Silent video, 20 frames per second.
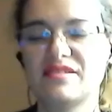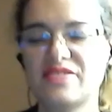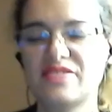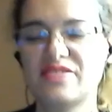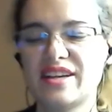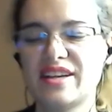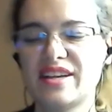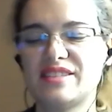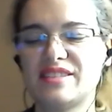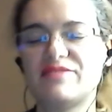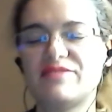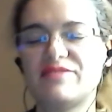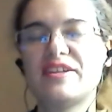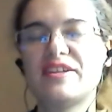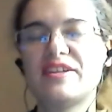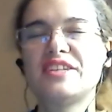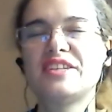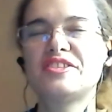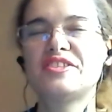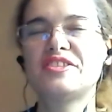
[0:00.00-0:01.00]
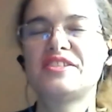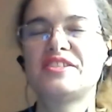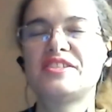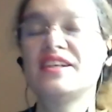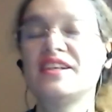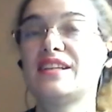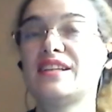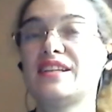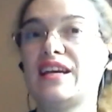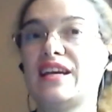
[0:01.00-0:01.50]
great, very
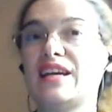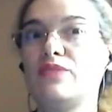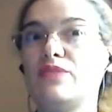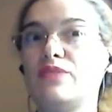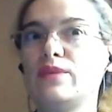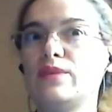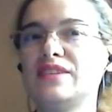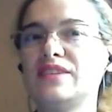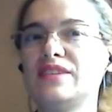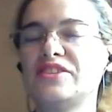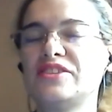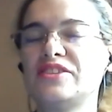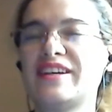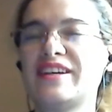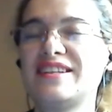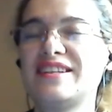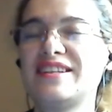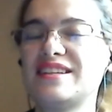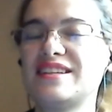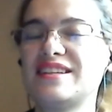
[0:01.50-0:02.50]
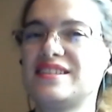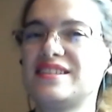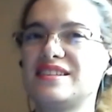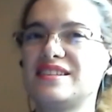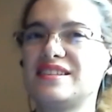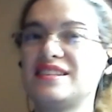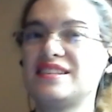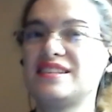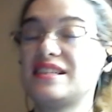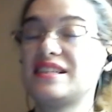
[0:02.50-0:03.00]
interesting, and I will try that
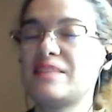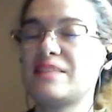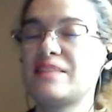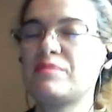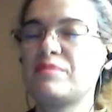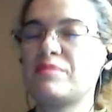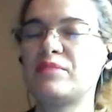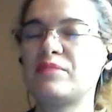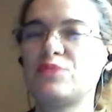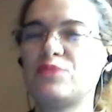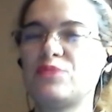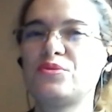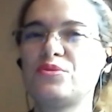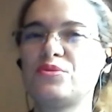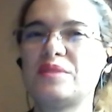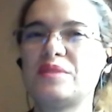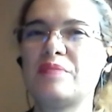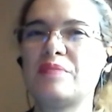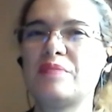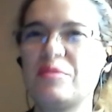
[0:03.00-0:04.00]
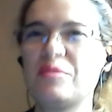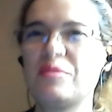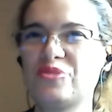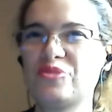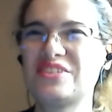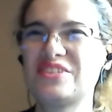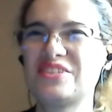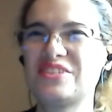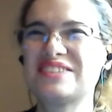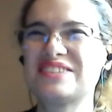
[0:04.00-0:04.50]
the same approach with my
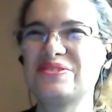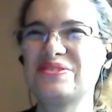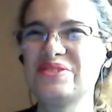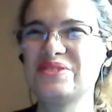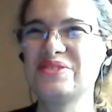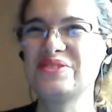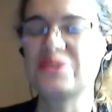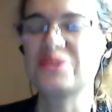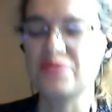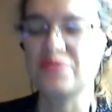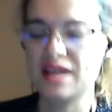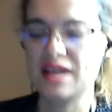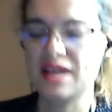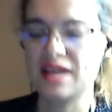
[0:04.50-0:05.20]
projects also.